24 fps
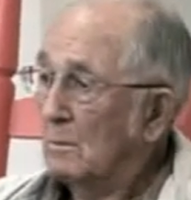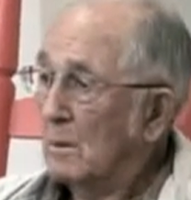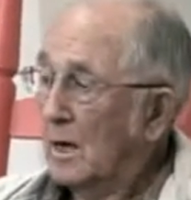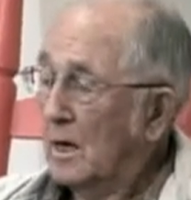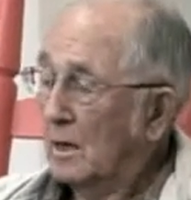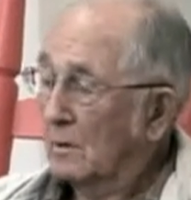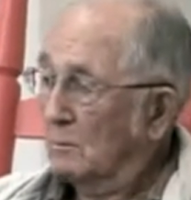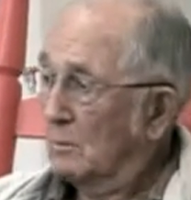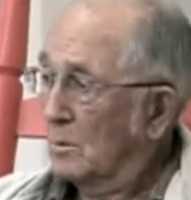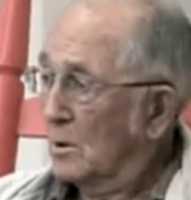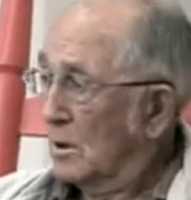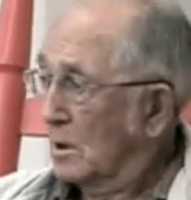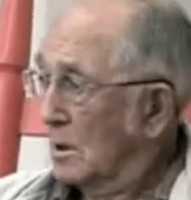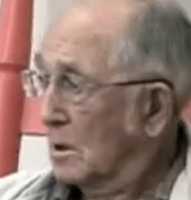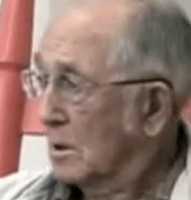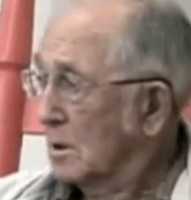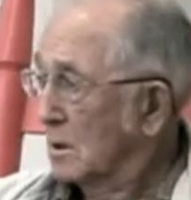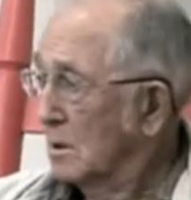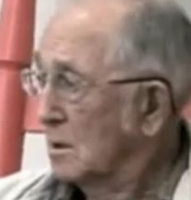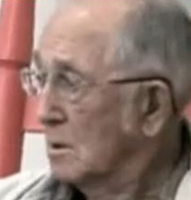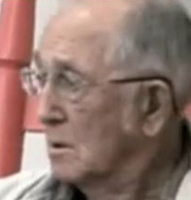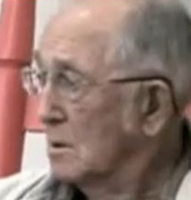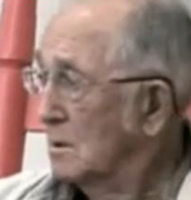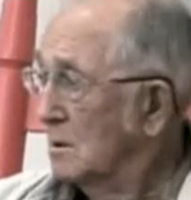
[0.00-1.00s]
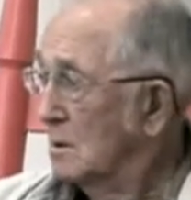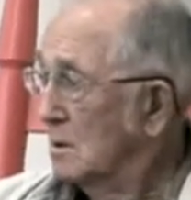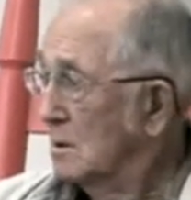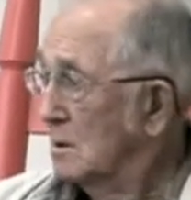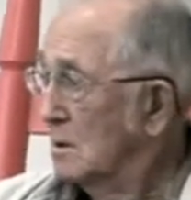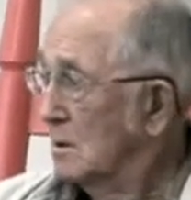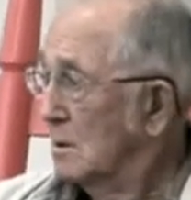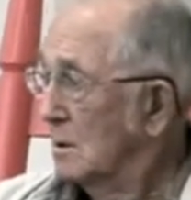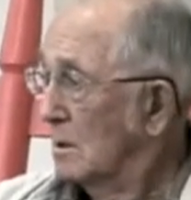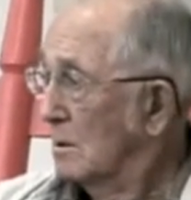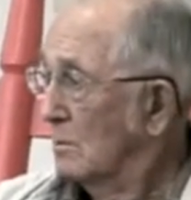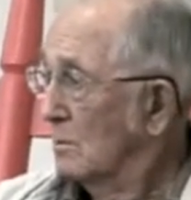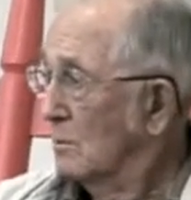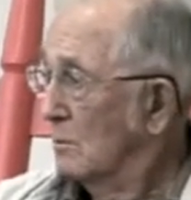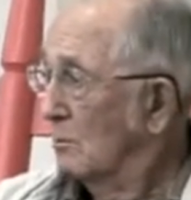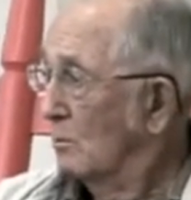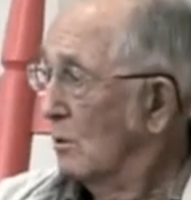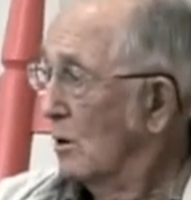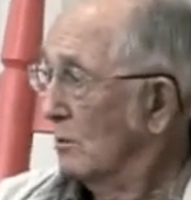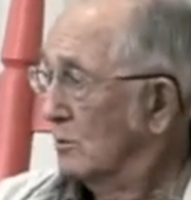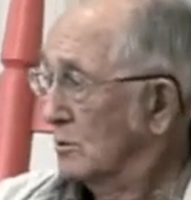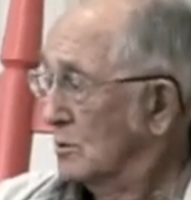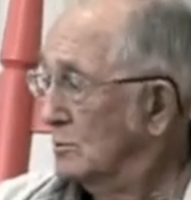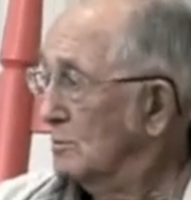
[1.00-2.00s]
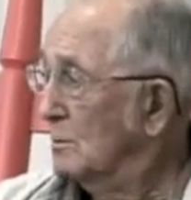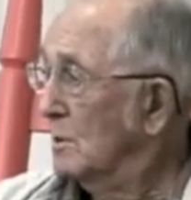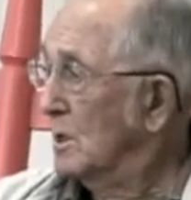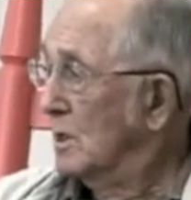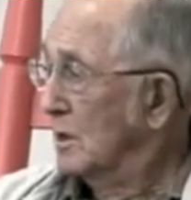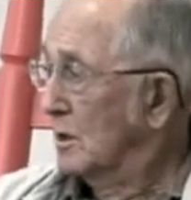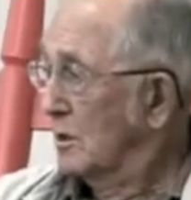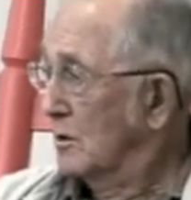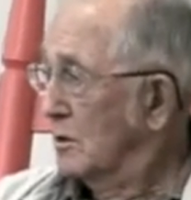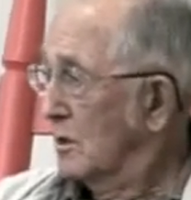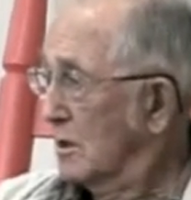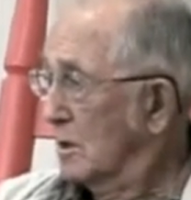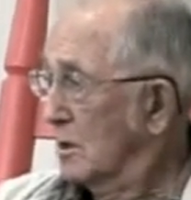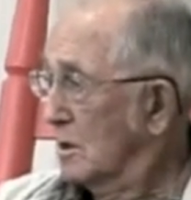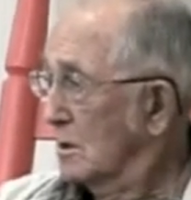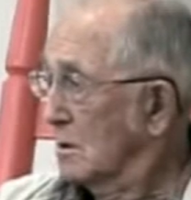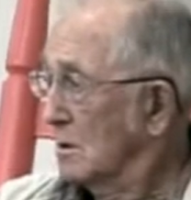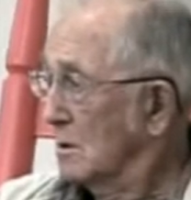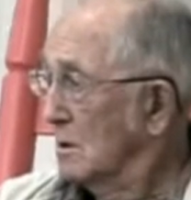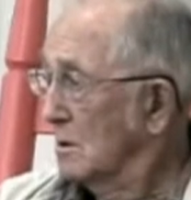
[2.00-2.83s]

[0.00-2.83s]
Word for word: had money, what was money then.